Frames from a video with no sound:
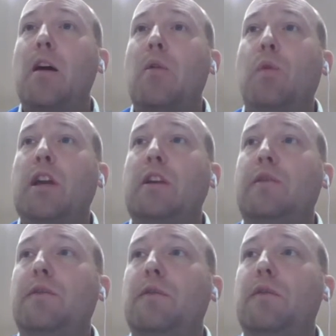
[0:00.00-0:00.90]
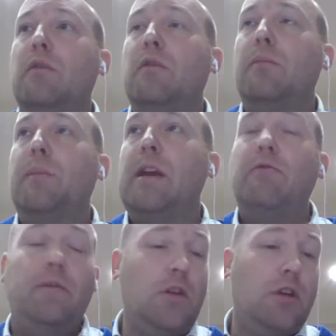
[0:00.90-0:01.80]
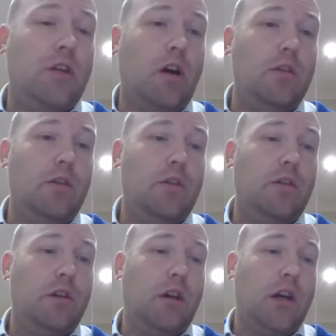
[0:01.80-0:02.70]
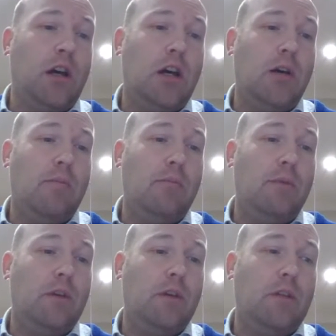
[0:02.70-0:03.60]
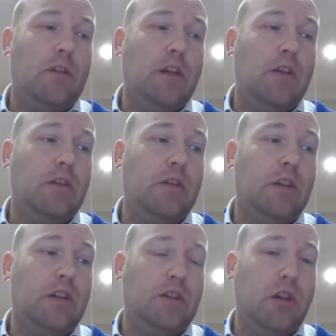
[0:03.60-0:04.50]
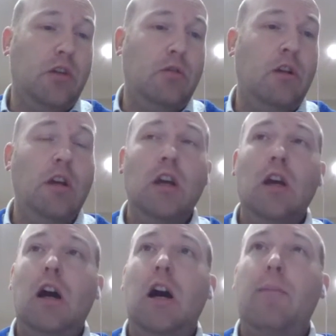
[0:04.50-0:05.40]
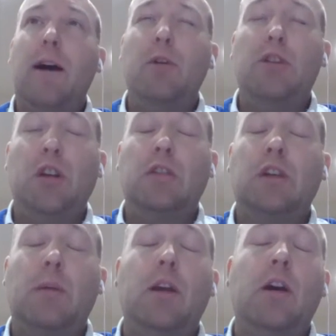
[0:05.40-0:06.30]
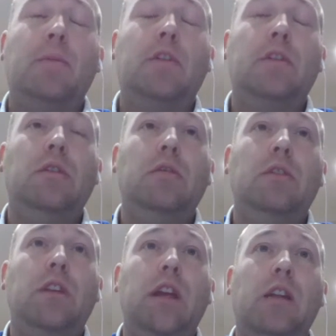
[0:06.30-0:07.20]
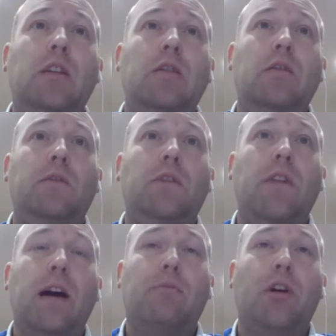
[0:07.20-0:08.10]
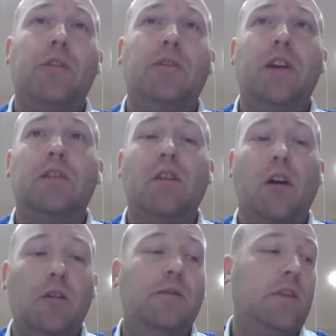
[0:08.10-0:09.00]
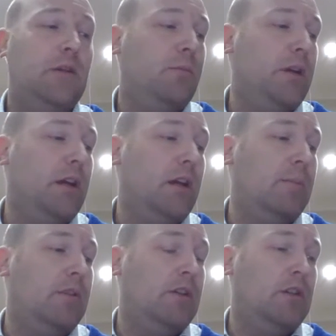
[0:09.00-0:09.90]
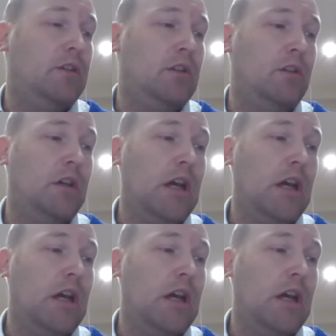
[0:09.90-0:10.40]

We've been reviewing those since June, and we're just coming up to the end of that process, and hopefully we'll be in a position to